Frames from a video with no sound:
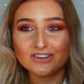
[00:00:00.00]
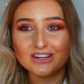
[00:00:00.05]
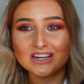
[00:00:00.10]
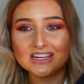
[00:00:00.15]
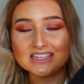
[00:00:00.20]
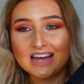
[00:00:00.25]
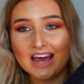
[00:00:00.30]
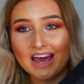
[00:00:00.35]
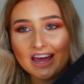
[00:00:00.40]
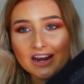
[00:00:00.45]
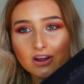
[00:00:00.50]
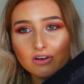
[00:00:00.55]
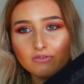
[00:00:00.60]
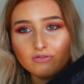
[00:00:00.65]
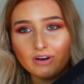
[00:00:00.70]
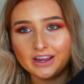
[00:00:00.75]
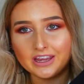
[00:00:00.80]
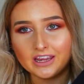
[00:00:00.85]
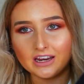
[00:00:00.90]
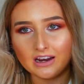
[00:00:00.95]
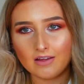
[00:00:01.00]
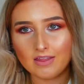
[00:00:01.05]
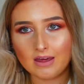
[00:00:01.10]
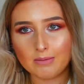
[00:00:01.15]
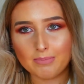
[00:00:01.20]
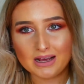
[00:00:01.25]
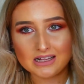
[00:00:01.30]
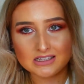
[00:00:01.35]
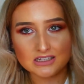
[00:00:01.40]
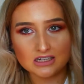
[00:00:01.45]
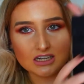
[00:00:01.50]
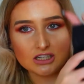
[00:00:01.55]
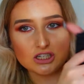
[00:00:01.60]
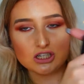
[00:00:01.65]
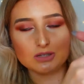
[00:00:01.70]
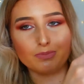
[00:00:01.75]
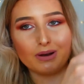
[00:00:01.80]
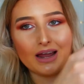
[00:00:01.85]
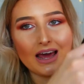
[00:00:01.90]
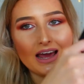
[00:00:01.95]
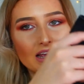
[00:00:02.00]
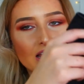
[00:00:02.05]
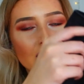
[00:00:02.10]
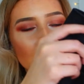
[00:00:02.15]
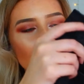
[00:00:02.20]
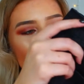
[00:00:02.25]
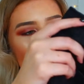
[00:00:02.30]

are a 10 regular. They're basically just black